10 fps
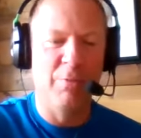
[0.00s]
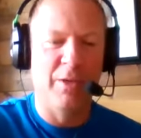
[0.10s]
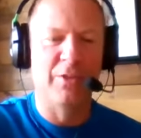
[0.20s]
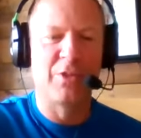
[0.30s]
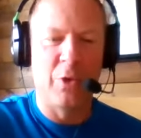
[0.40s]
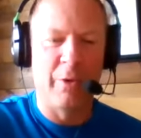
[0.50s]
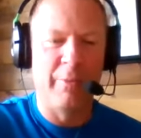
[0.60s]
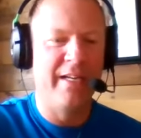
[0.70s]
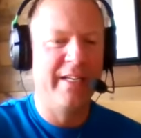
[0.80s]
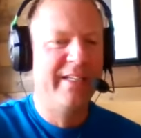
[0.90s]
middle school,
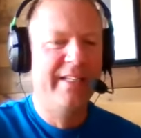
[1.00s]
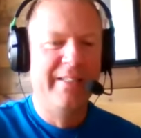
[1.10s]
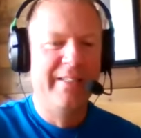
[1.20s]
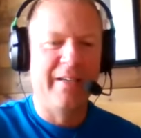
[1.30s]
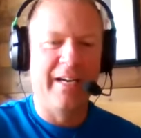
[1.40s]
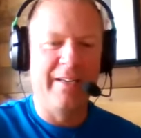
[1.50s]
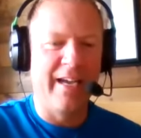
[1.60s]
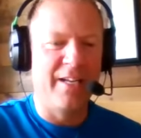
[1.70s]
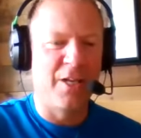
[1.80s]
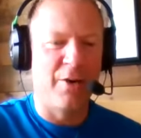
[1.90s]
but
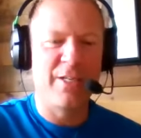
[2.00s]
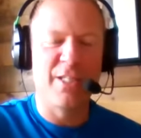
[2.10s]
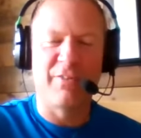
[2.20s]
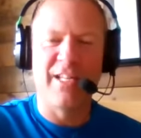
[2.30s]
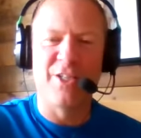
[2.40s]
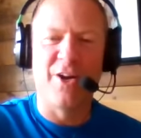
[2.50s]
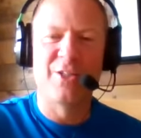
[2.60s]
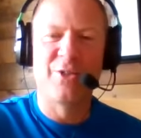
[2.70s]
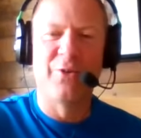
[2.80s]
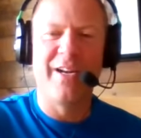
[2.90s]
yeah, generations of kids have gone to
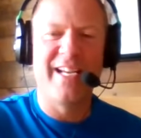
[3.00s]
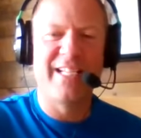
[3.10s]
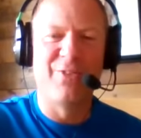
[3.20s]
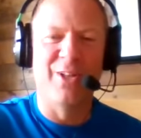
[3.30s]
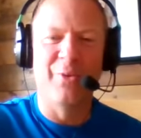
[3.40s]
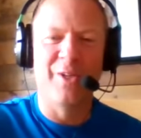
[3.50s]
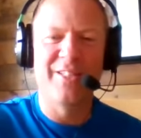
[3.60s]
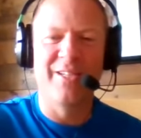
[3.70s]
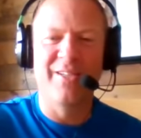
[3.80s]
school right next to Fillenworth and